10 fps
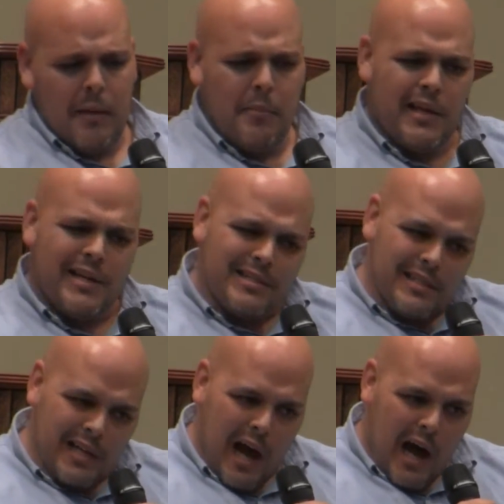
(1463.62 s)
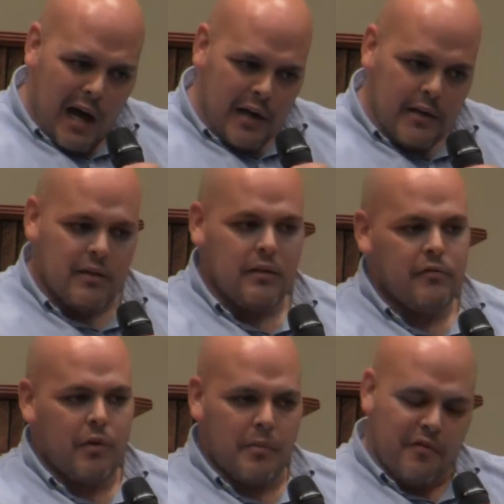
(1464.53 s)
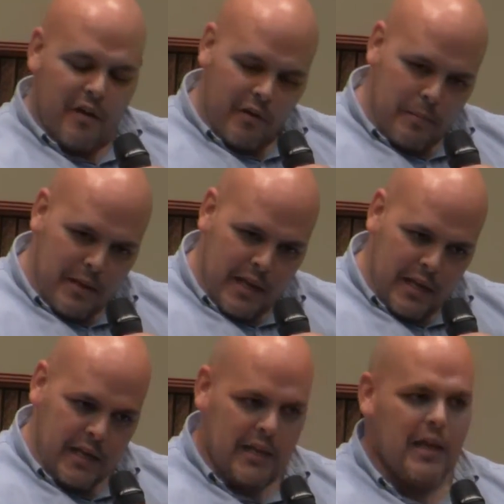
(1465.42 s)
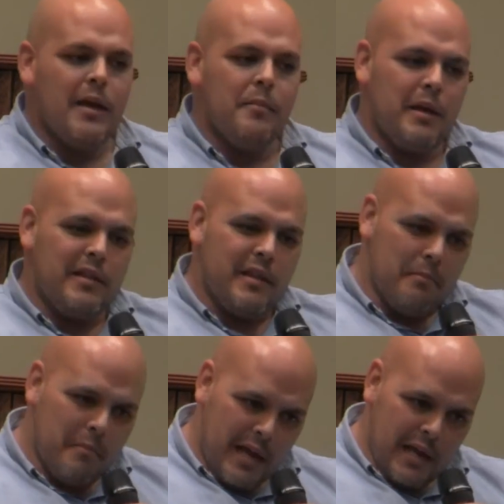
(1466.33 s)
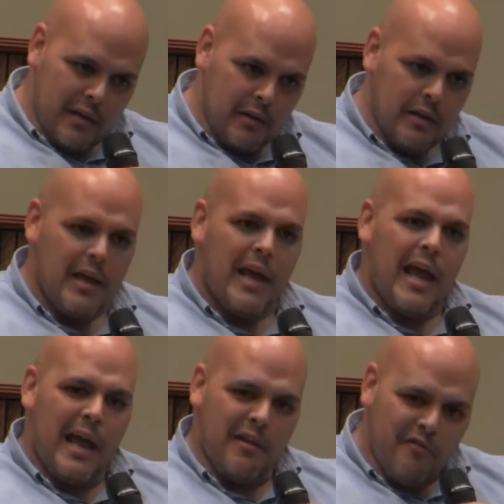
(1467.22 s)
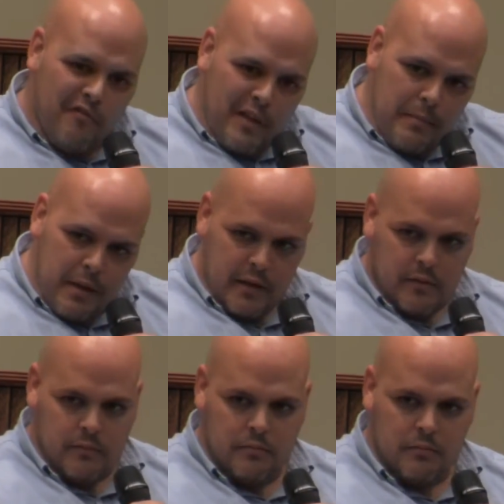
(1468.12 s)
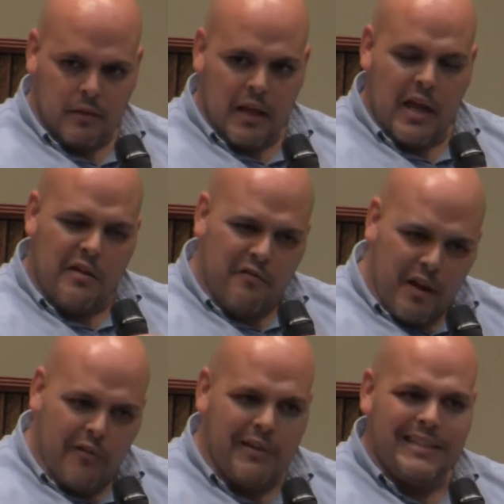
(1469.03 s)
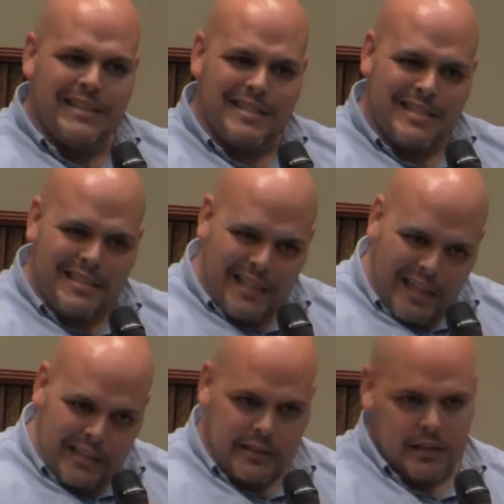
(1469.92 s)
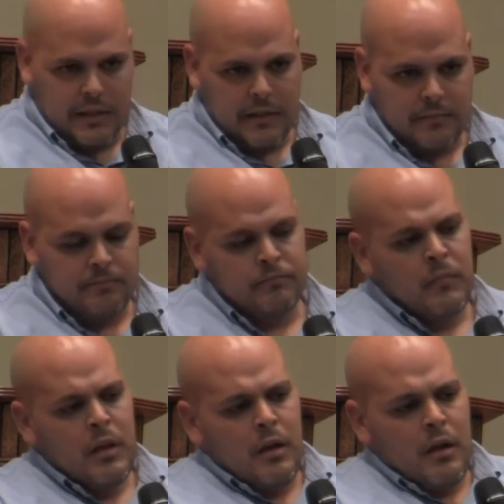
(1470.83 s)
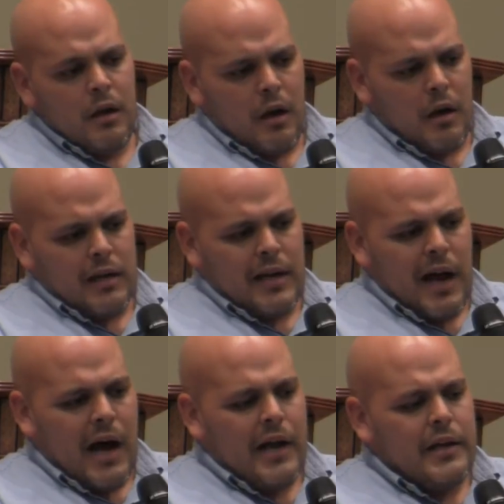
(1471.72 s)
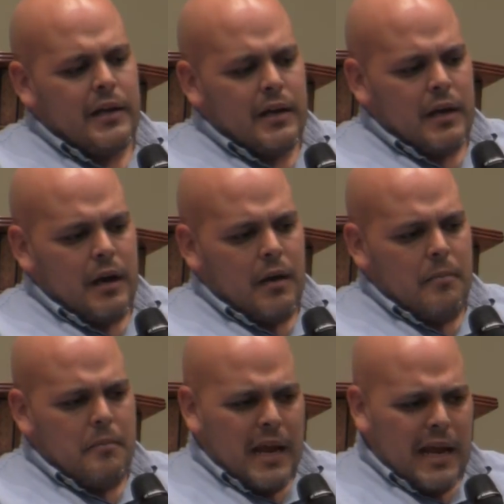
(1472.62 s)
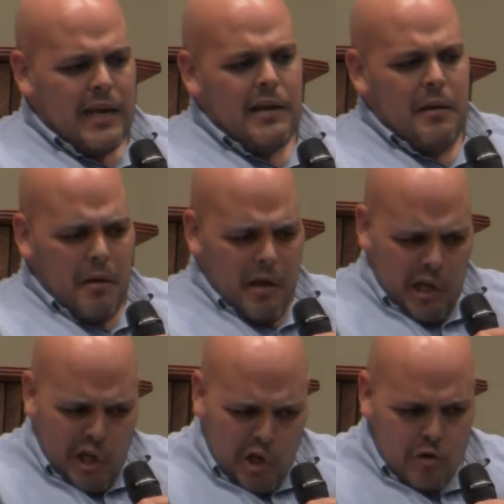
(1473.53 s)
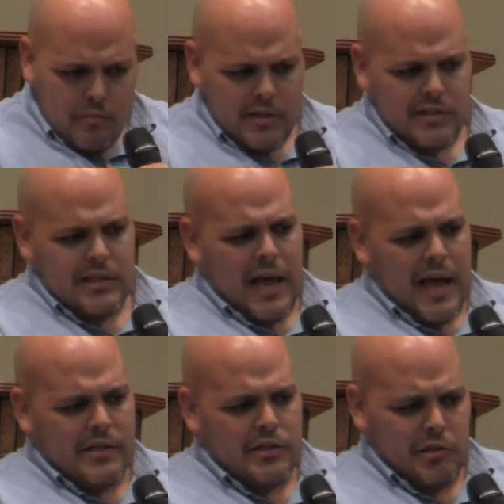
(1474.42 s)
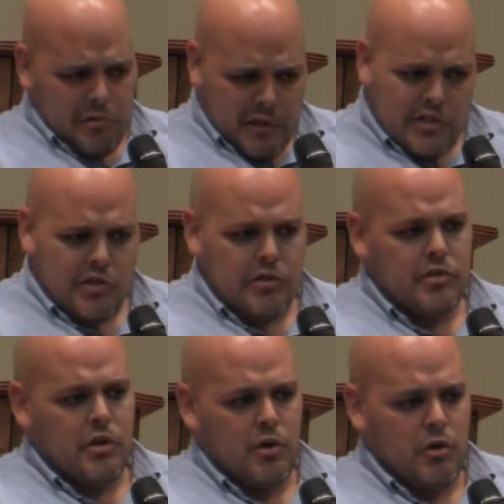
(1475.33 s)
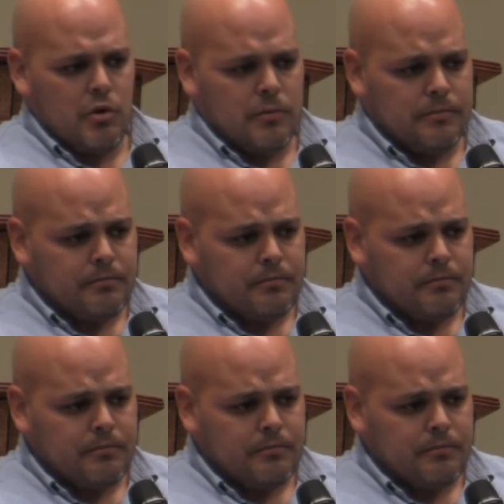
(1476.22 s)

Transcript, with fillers: Because God from the very beginning made them male and female. And very distinctly, uh, God uh, made humans as creatures who